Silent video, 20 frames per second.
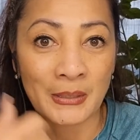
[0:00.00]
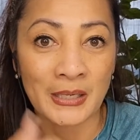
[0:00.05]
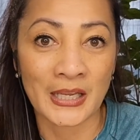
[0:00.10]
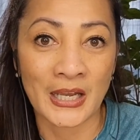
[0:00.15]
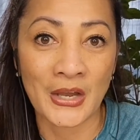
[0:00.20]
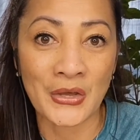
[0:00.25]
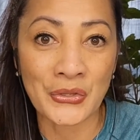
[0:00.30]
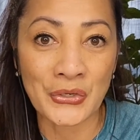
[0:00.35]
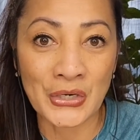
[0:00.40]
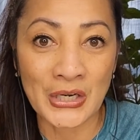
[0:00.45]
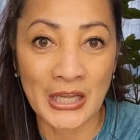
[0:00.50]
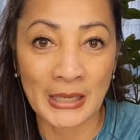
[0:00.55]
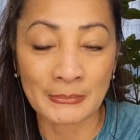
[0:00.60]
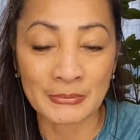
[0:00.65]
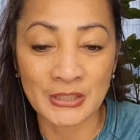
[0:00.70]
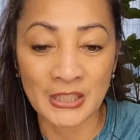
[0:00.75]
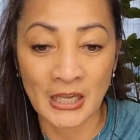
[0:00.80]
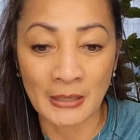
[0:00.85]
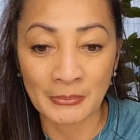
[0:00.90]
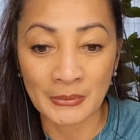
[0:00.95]
My other
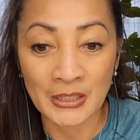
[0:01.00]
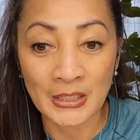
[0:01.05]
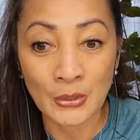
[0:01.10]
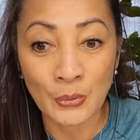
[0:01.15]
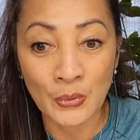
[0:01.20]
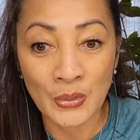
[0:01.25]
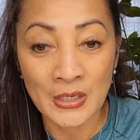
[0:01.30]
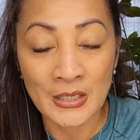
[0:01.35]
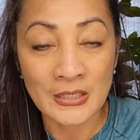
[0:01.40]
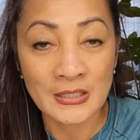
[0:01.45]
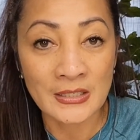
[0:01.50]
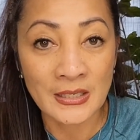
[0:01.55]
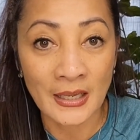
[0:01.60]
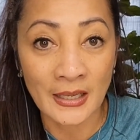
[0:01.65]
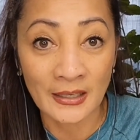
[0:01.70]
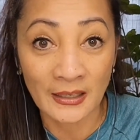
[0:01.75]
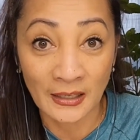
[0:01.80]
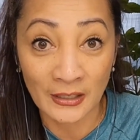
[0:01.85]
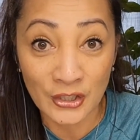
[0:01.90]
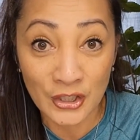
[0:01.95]
laptop, it was
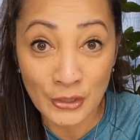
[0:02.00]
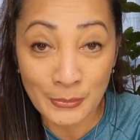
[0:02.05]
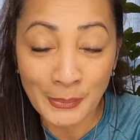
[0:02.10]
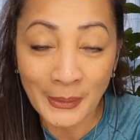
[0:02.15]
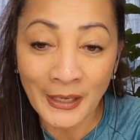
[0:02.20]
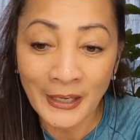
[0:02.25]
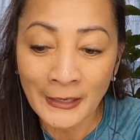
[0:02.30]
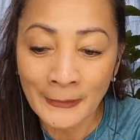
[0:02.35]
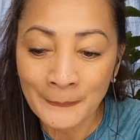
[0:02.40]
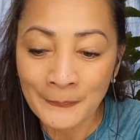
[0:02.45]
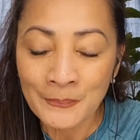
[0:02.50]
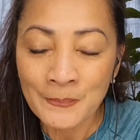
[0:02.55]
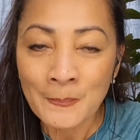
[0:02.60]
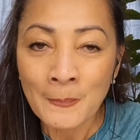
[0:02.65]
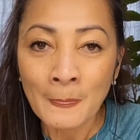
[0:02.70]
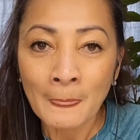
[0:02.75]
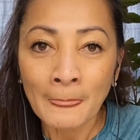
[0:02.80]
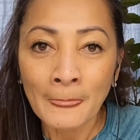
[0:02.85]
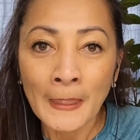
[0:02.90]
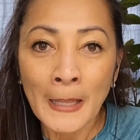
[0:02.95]
HP.
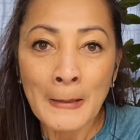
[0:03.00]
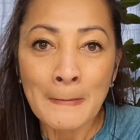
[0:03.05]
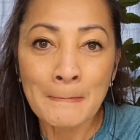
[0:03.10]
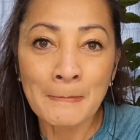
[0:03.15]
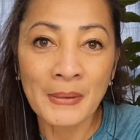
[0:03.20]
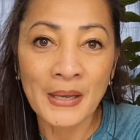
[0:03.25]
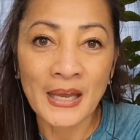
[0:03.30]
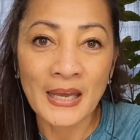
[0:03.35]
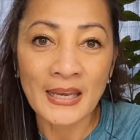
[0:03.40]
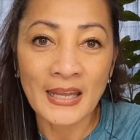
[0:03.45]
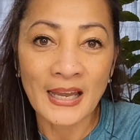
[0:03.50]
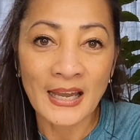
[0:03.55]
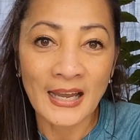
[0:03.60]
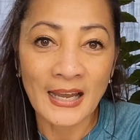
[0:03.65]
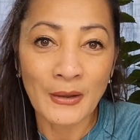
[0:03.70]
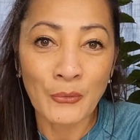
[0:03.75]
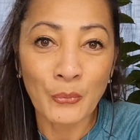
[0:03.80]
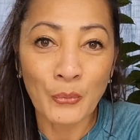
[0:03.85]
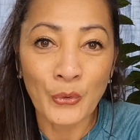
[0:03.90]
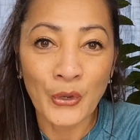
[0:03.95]
But
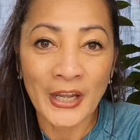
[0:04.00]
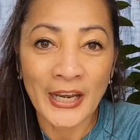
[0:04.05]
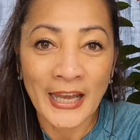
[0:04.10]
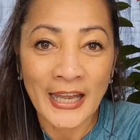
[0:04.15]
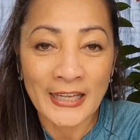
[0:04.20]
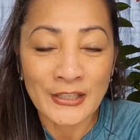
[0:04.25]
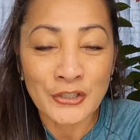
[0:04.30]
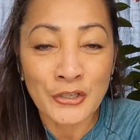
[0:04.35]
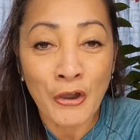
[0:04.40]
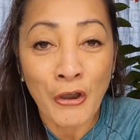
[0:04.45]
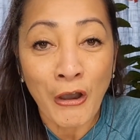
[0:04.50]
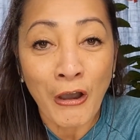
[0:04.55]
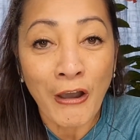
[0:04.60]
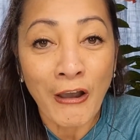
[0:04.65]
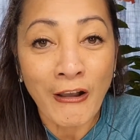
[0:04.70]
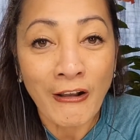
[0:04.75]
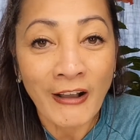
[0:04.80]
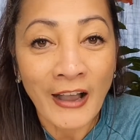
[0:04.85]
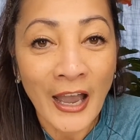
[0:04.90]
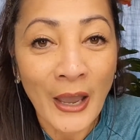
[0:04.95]
when I
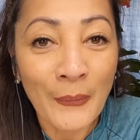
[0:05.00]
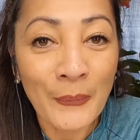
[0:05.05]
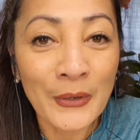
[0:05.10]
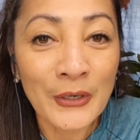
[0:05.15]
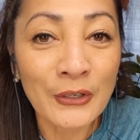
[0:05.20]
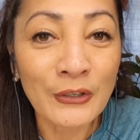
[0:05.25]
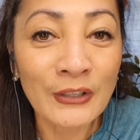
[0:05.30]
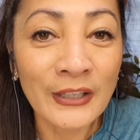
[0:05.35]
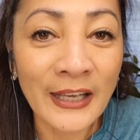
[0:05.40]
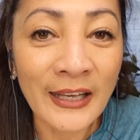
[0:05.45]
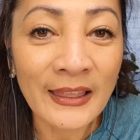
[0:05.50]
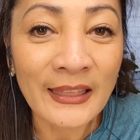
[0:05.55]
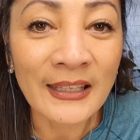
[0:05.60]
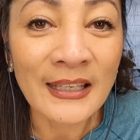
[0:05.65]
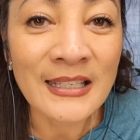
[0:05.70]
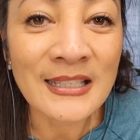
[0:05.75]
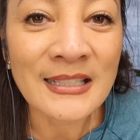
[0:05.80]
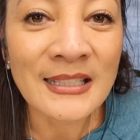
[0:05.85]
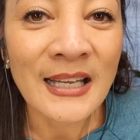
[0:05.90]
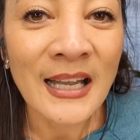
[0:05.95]
talk, I will go like
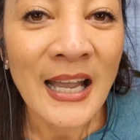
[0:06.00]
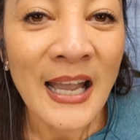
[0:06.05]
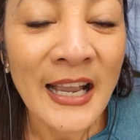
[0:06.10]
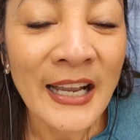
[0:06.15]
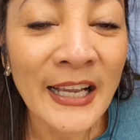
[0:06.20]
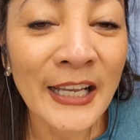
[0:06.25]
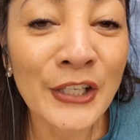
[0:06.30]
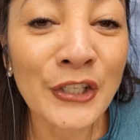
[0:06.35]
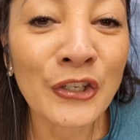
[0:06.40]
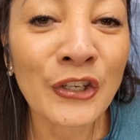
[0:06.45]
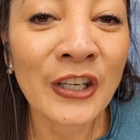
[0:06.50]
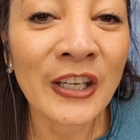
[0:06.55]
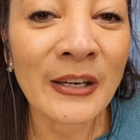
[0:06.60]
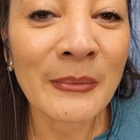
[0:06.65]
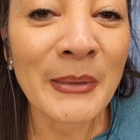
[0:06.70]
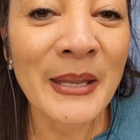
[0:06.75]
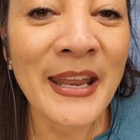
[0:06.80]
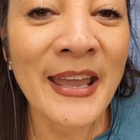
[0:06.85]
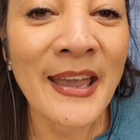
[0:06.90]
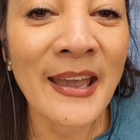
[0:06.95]
this. Can you
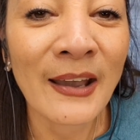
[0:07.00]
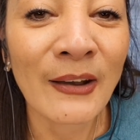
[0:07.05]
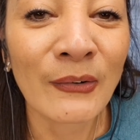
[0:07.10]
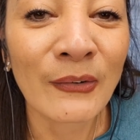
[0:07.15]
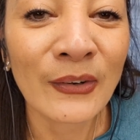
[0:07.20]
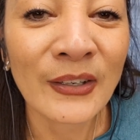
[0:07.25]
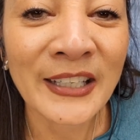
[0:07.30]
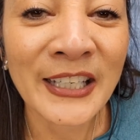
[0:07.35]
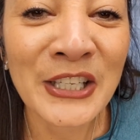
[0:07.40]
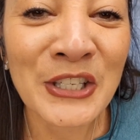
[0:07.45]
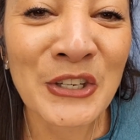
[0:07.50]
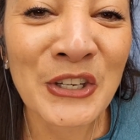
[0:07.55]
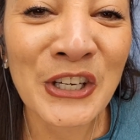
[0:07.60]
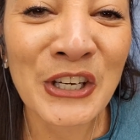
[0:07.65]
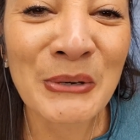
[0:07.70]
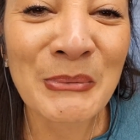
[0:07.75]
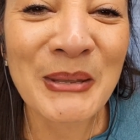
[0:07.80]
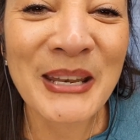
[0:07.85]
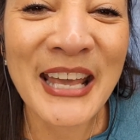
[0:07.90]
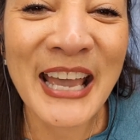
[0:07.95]
hear me now? Can you
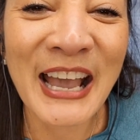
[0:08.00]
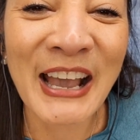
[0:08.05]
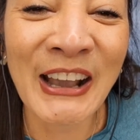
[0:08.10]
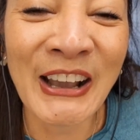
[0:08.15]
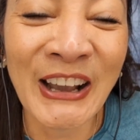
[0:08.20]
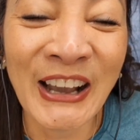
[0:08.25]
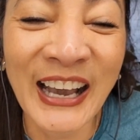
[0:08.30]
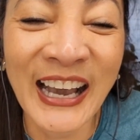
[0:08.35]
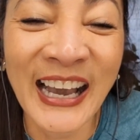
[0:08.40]
hear me now?